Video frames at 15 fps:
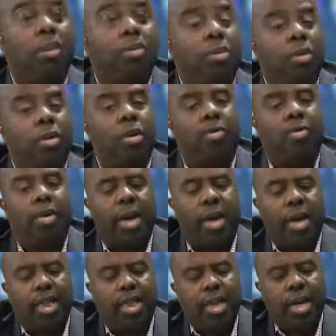absolutely right.
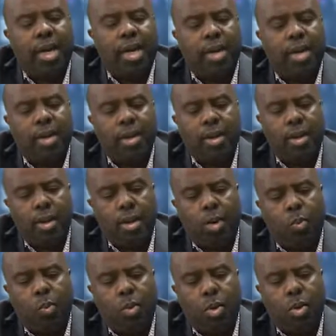And I think
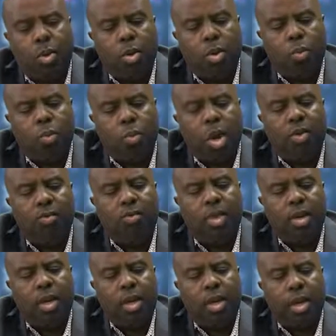one of
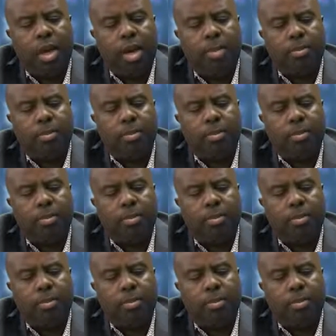the